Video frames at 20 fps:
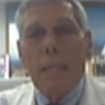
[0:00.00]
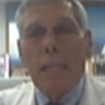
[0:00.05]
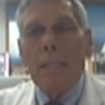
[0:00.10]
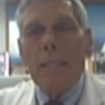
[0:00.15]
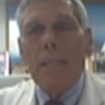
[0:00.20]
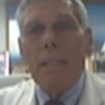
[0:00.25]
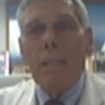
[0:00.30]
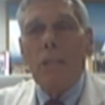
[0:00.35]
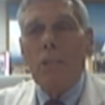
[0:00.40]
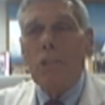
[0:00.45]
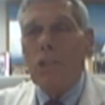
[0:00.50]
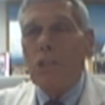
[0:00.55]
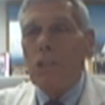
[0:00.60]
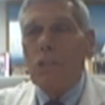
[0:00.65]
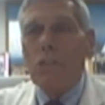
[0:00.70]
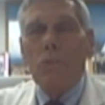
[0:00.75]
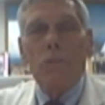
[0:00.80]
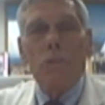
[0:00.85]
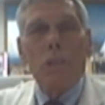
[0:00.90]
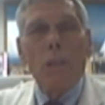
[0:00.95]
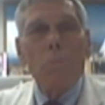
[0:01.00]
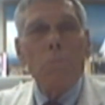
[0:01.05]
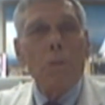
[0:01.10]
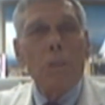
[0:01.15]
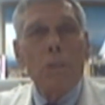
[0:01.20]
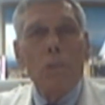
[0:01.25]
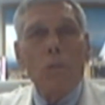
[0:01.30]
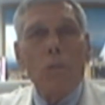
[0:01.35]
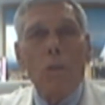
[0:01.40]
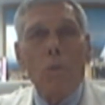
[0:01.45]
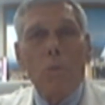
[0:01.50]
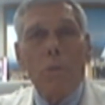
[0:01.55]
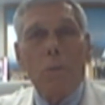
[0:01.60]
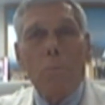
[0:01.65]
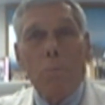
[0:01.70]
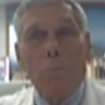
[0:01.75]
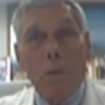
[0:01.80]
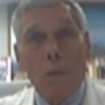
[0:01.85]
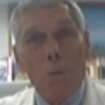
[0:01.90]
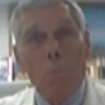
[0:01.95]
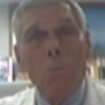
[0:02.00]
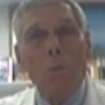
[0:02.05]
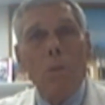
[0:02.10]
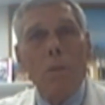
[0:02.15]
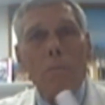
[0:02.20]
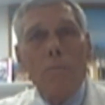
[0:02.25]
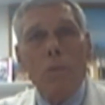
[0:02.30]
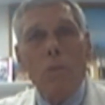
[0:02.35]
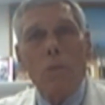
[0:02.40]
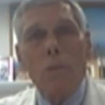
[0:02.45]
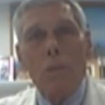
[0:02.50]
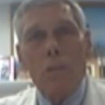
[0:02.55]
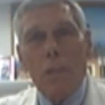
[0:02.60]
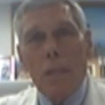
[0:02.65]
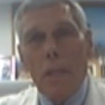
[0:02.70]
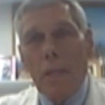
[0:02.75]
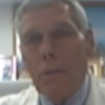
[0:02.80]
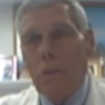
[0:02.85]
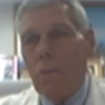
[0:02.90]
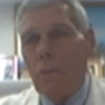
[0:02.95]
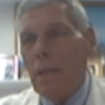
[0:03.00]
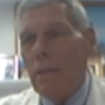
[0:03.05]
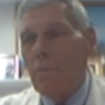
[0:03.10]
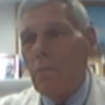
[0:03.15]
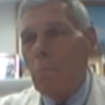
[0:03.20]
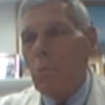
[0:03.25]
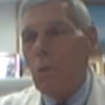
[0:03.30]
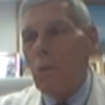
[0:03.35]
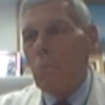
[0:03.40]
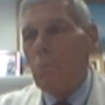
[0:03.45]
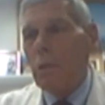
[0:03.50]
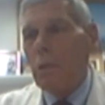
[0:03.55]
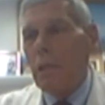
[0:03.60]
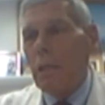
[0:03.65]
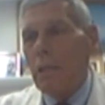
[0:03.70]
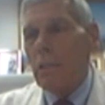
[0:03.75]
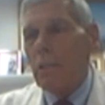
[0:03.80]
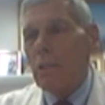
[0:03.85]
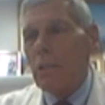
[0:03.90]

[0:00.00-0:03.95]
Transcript: That tells you something's wrong with the probe. Well, of course, I don't have a probe it.